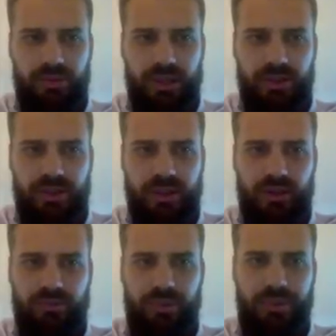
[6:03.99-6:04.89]
really think that
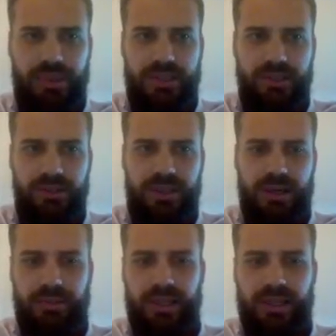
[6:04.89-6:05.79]
I've probably still
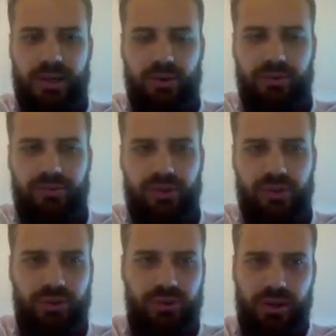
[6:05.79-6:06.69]
set my cutoff
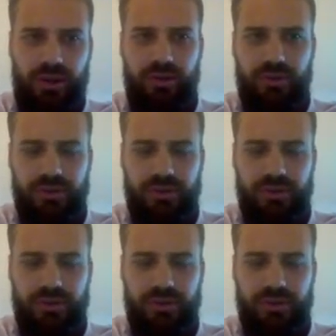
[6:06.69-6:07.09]
too low.